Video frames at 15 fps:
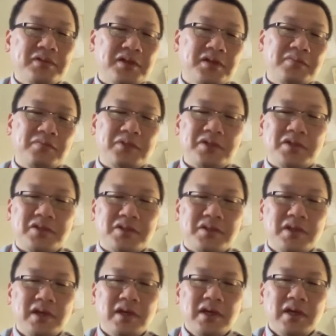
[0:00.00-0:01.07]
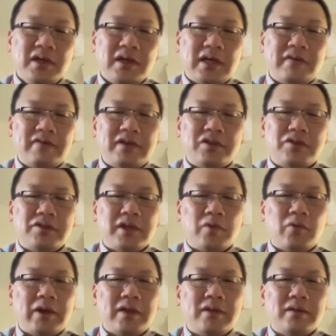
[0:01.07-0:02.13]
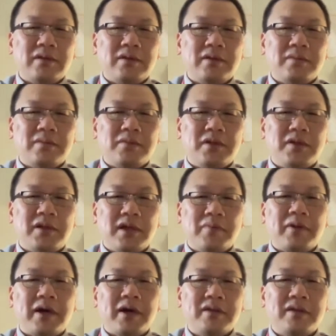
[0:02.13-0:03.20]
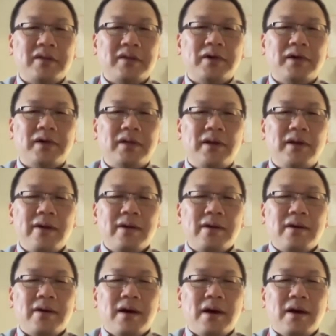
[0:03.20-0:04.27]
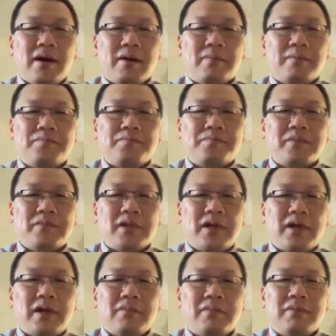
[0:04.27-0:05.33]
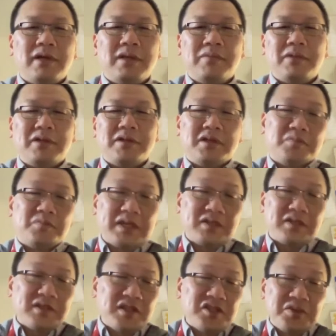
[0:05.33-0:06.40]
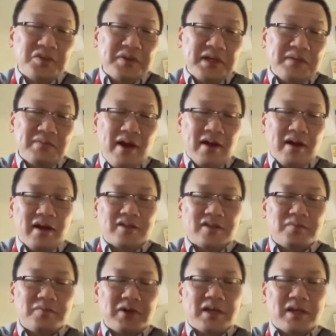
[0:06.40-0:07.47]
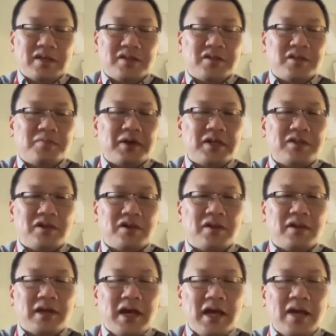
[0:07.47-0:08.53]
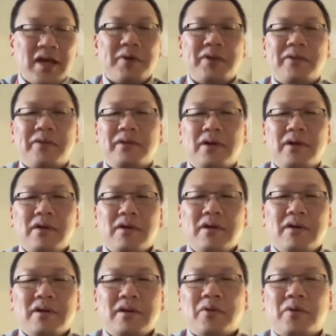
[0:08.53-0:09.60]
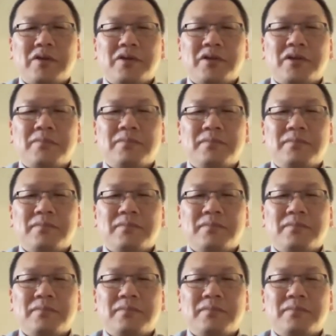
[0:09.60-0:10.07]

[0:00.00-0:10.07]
which is kind of an interesting way to think about it, but um, it does make sense to me, I guess. But I guess it depends on the game and the person.